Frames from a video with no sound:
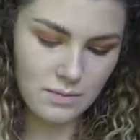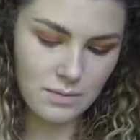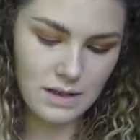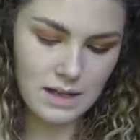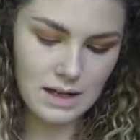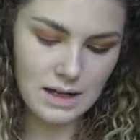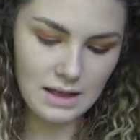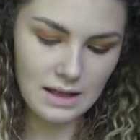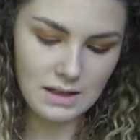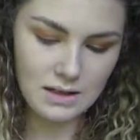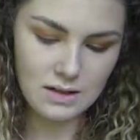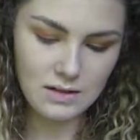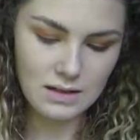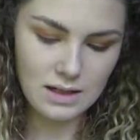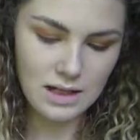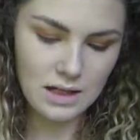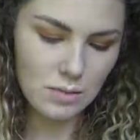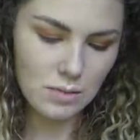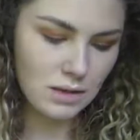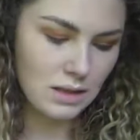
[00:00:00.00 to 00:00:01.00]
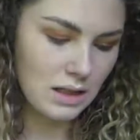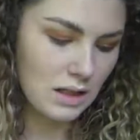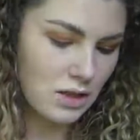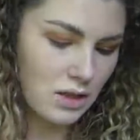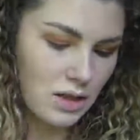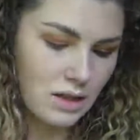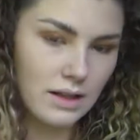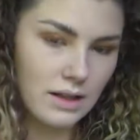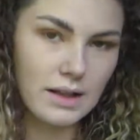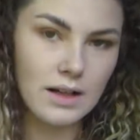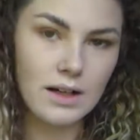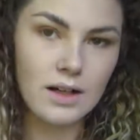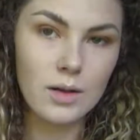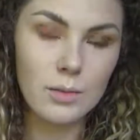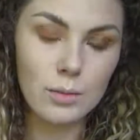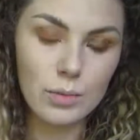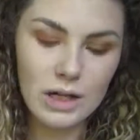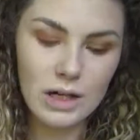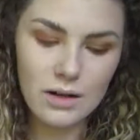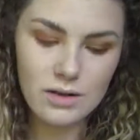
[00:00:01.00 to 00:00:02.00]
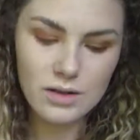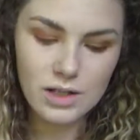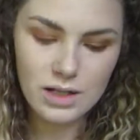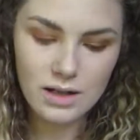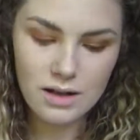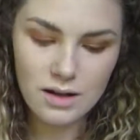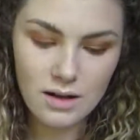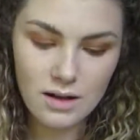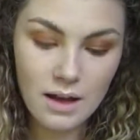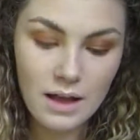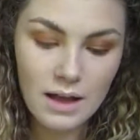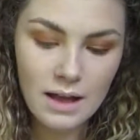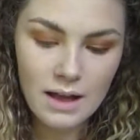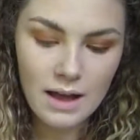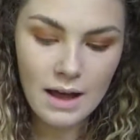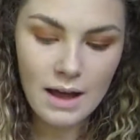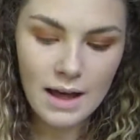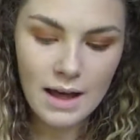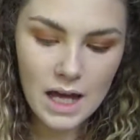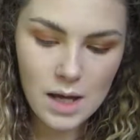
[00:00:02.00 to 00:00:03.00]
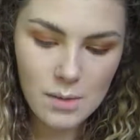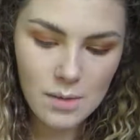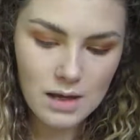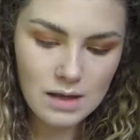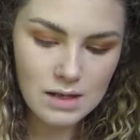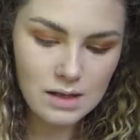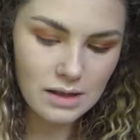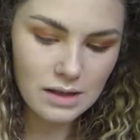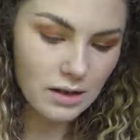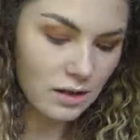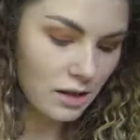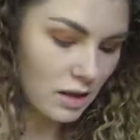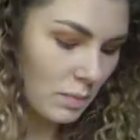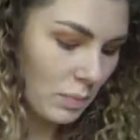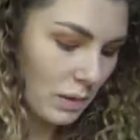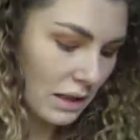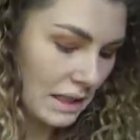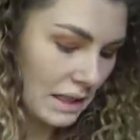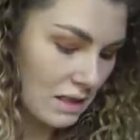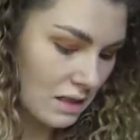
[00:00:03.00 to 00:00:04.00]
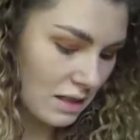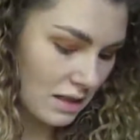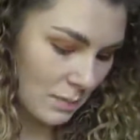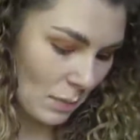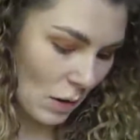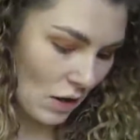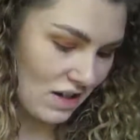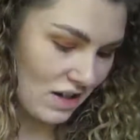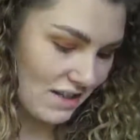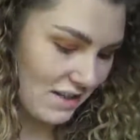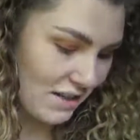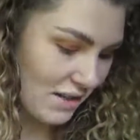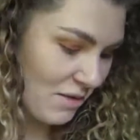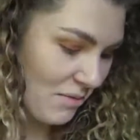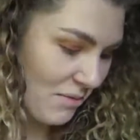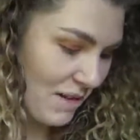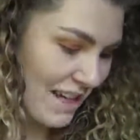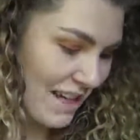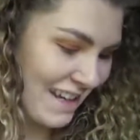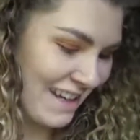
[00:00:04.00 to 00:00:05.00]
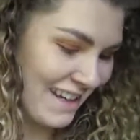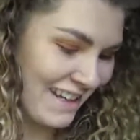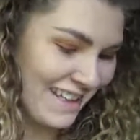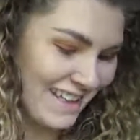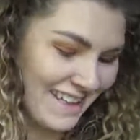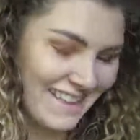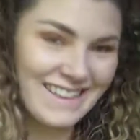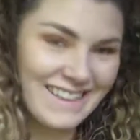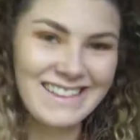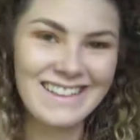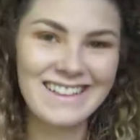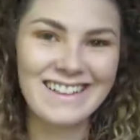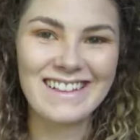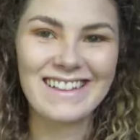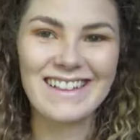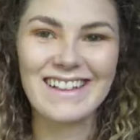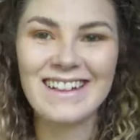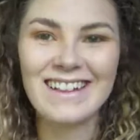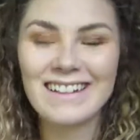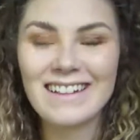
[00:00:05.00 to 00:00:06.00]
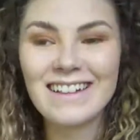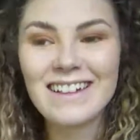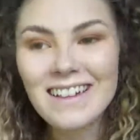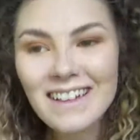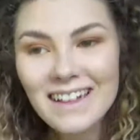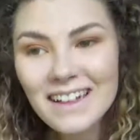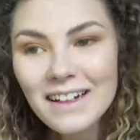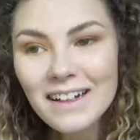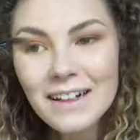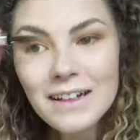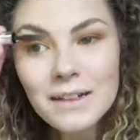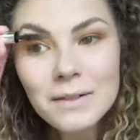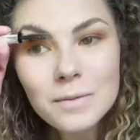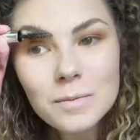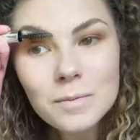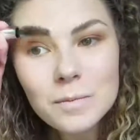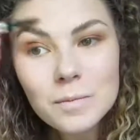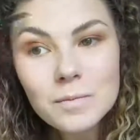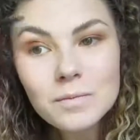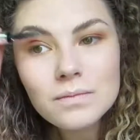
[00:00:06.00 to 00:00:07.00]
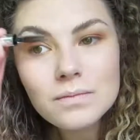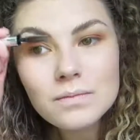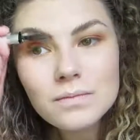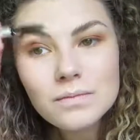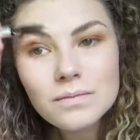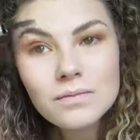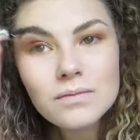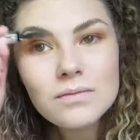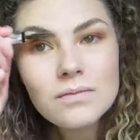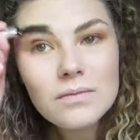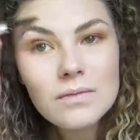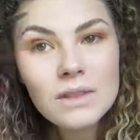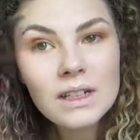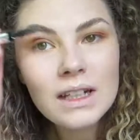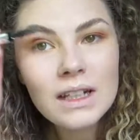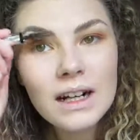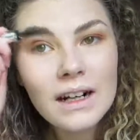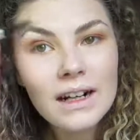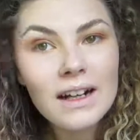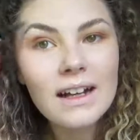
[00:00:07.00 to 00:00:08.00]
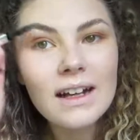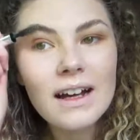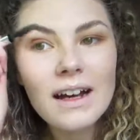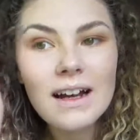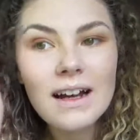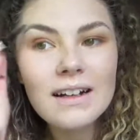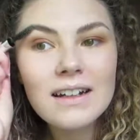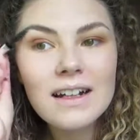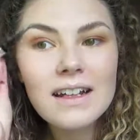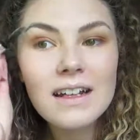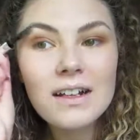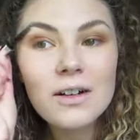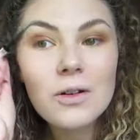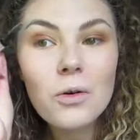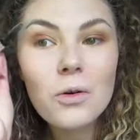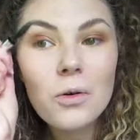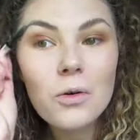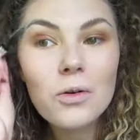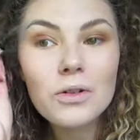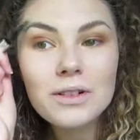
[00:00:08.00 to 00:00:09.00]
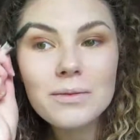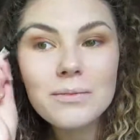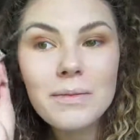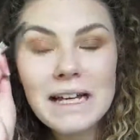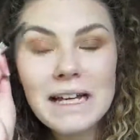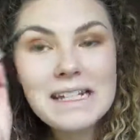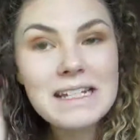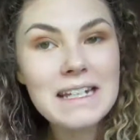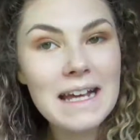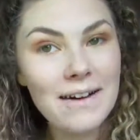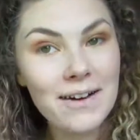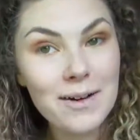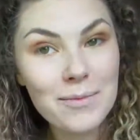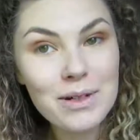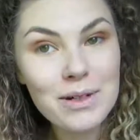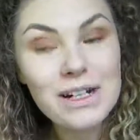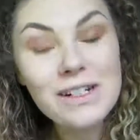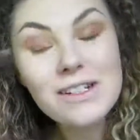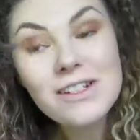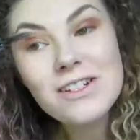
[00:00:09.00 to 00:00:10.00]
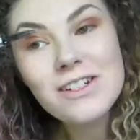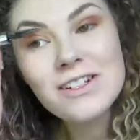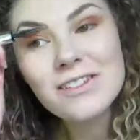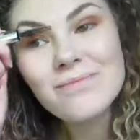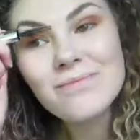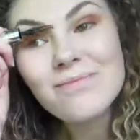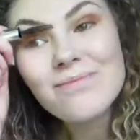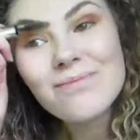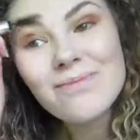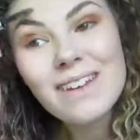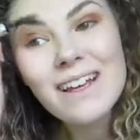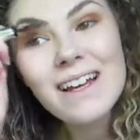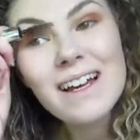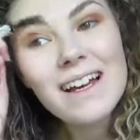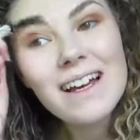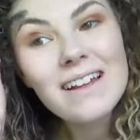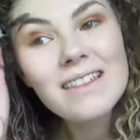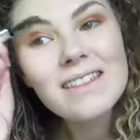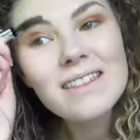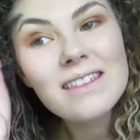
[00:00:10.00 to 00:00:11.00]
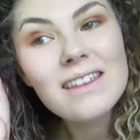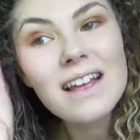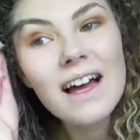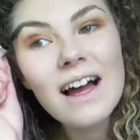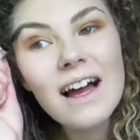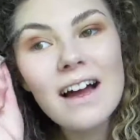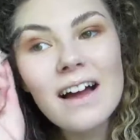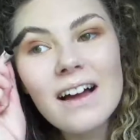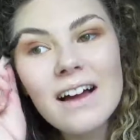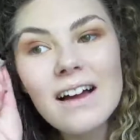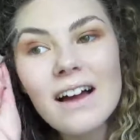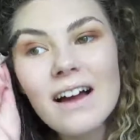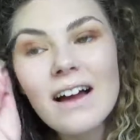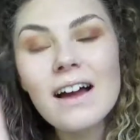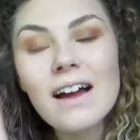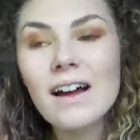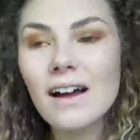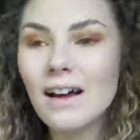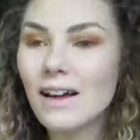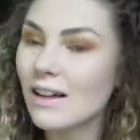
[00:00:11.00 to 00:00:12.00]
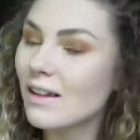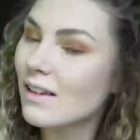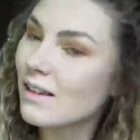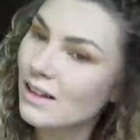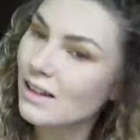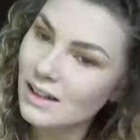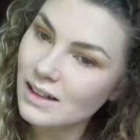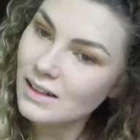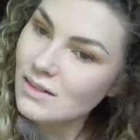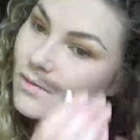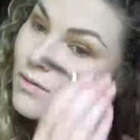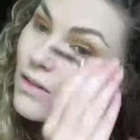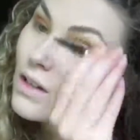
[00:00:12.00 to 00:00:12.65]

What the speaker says: But yeah, I like to use the ABH Clear Brow Gel. ABH, literally, please just sponsor me. And then I take an old mascara brush that I clean.